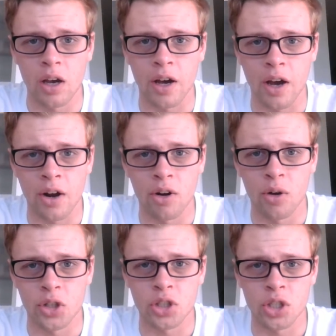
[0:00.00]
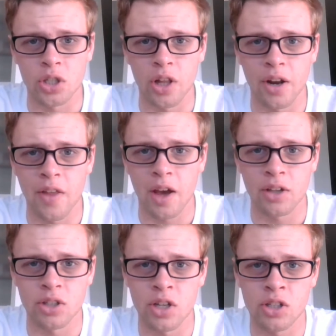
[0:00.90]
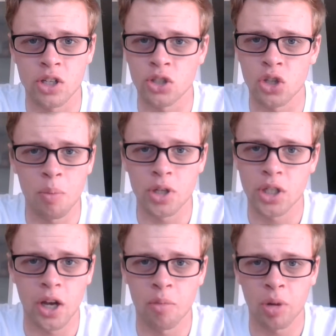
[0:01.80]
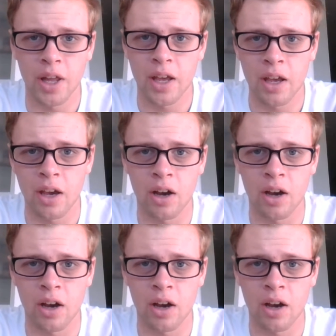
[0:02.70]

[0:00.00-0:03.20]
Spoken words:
I don't know, just a lot of that, 'cause if there's so much gunplay,